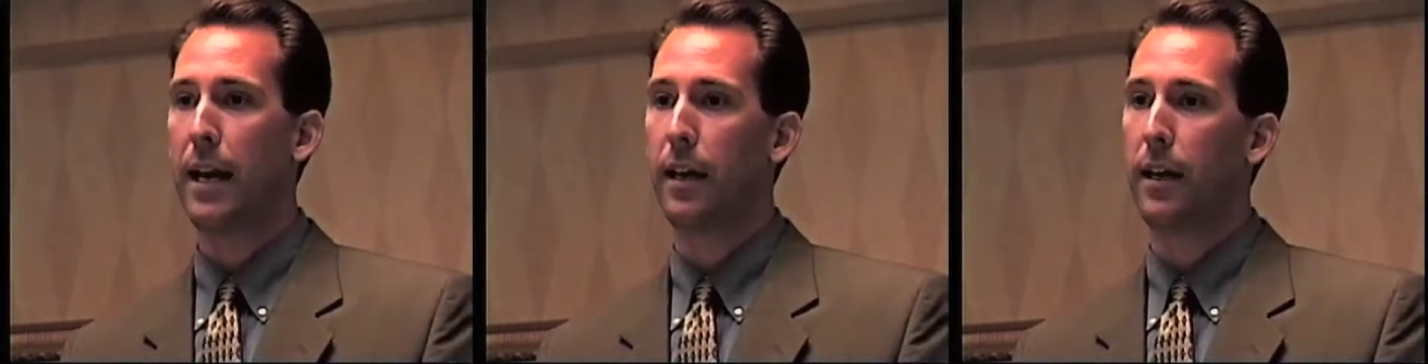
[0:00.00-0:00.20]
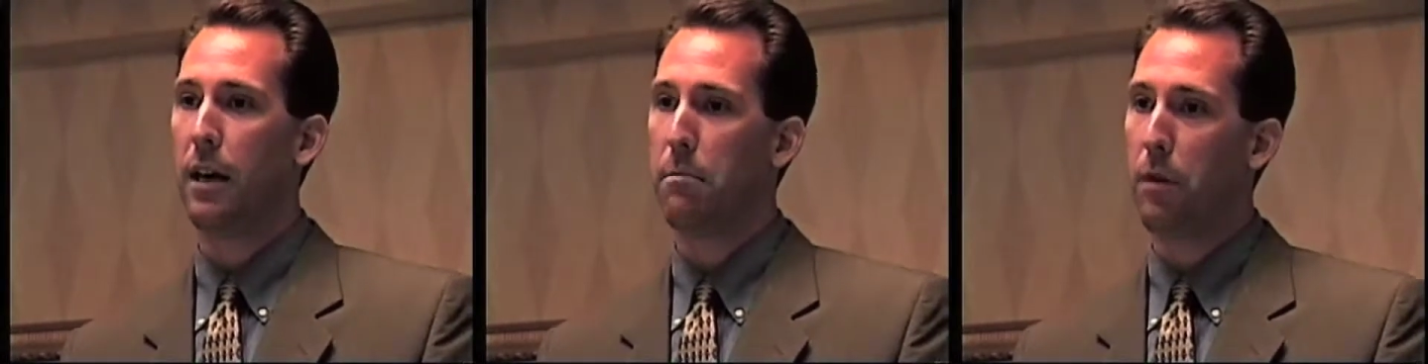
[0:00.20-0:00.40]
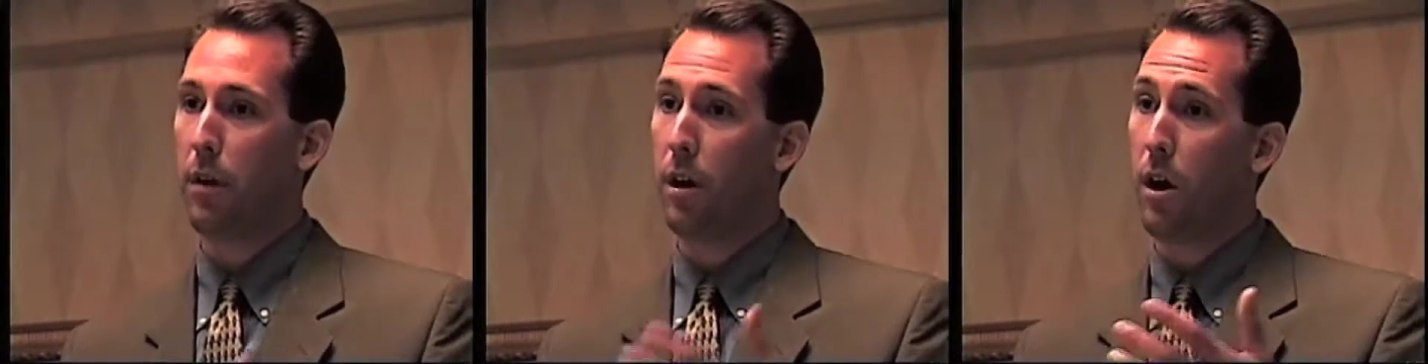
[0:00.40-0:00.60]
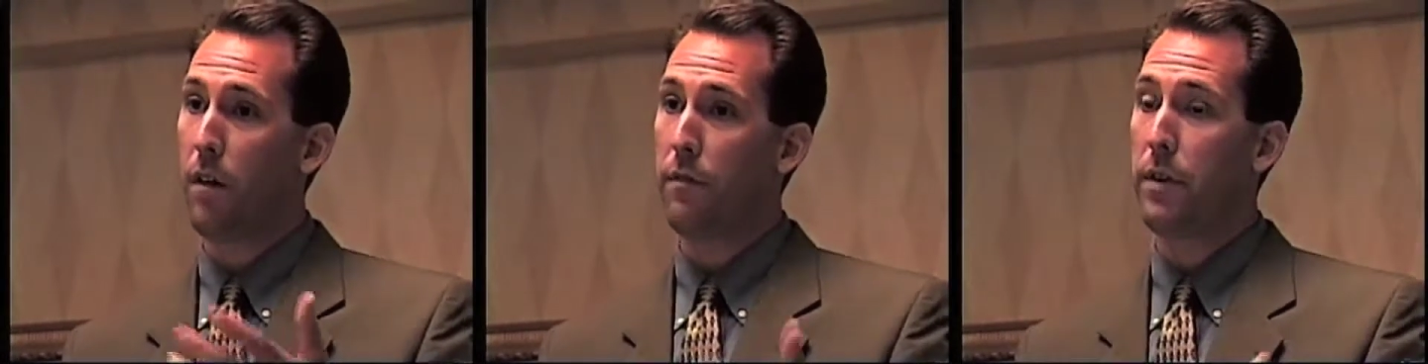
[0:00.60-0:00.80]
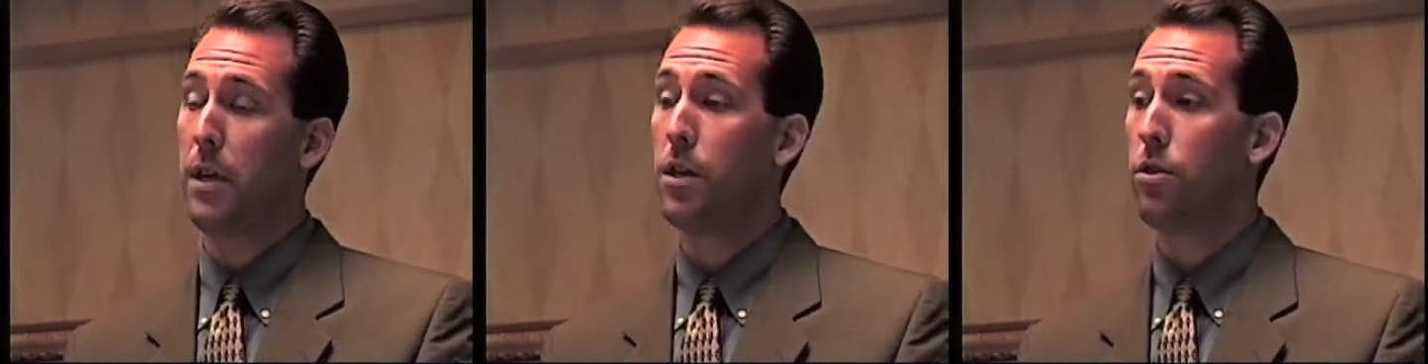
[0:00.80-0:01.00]
a cup of
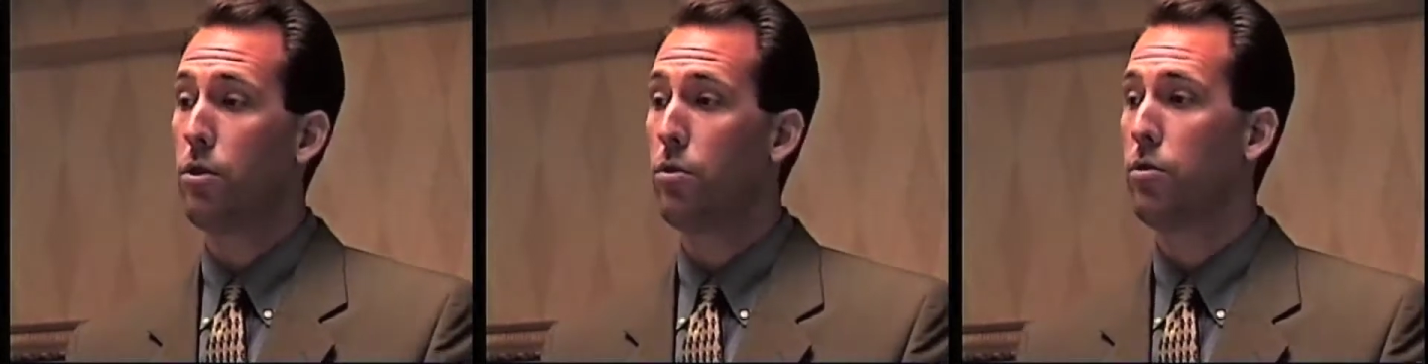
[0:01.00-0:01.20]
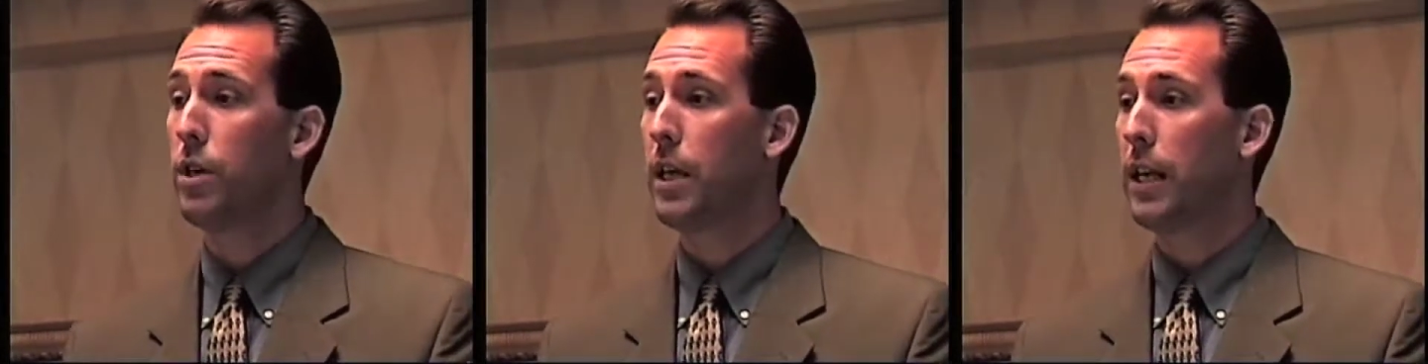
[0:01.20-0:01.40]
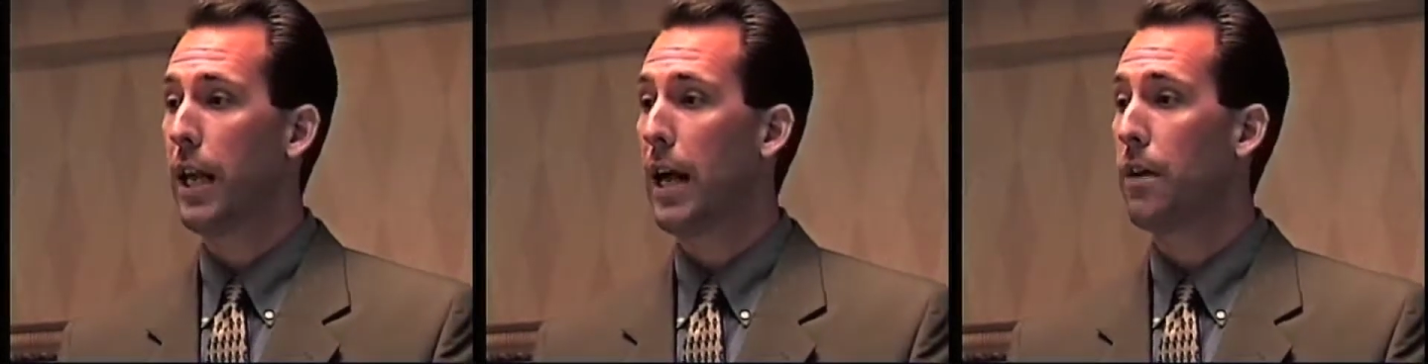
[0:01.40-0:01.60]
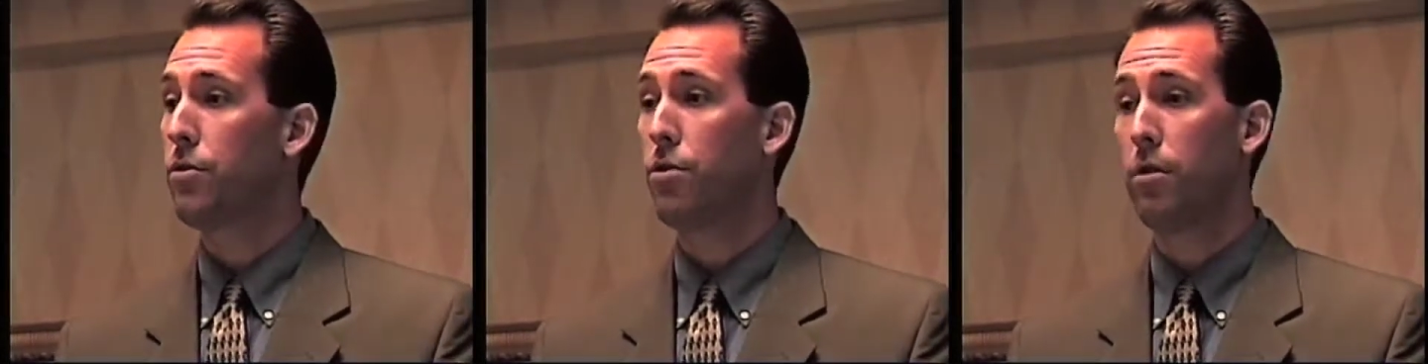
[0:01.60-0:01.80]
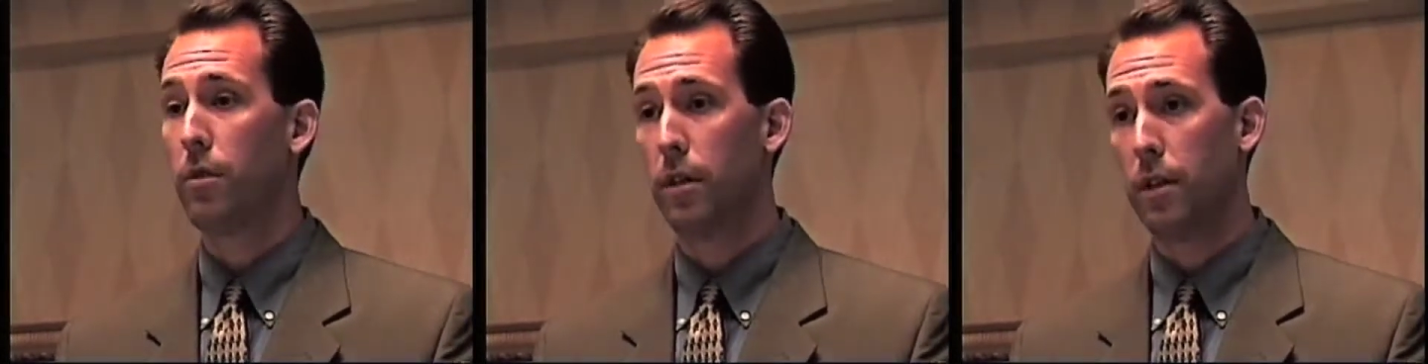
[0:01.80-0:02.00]
coffee in Eugene
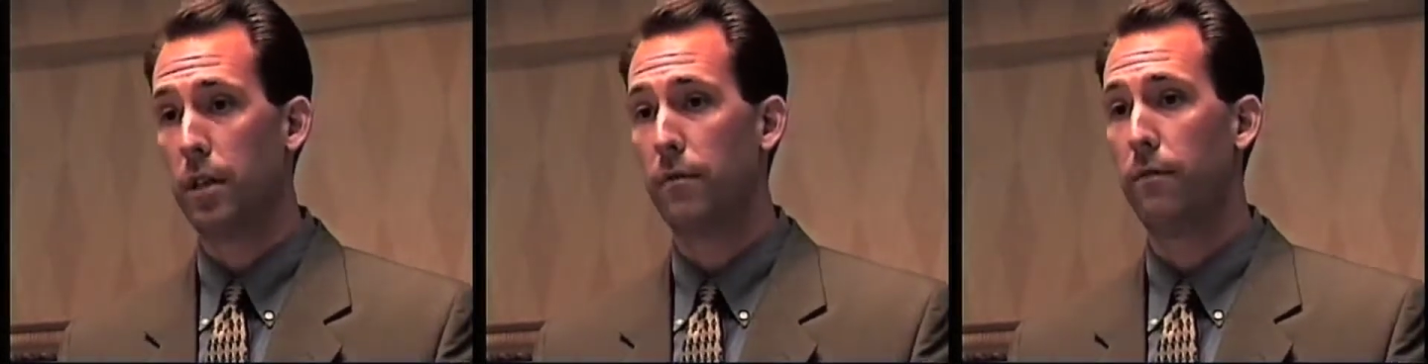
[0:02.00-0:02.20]
last year and did